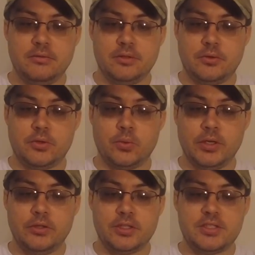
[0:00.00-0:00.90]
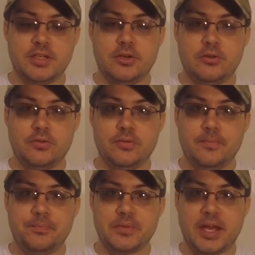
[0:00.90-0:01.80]
the reel itself
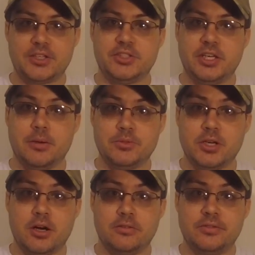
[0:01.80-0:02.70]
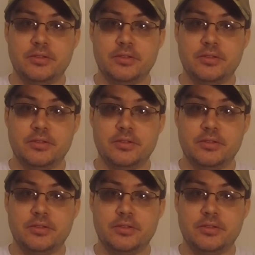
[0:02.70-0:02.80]
actually comes off.